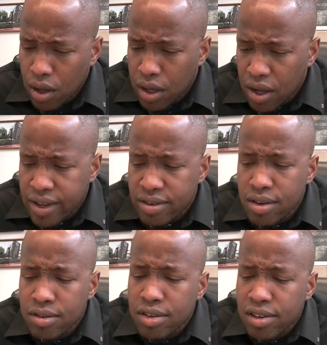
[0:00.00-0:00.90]
In
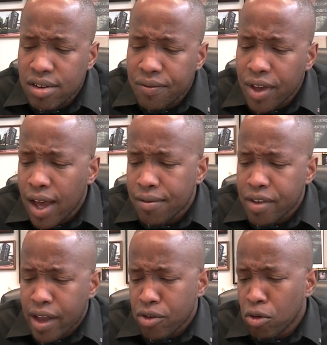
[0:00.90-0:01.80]
1965,
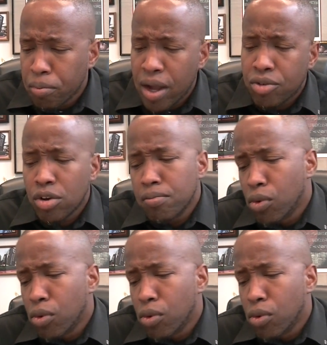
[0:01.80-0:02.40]
Daniel Patrick